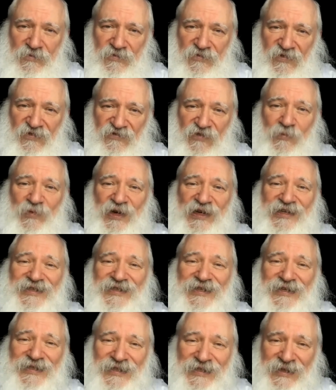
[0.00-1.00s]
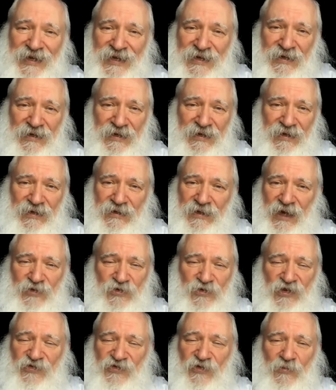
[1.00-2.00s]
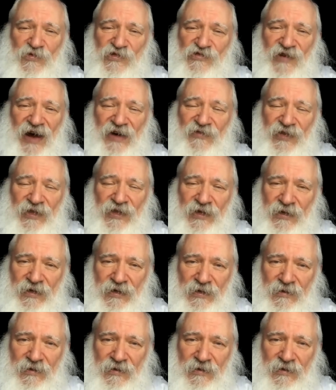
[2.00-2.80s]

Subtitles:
from existing, not just from traveling?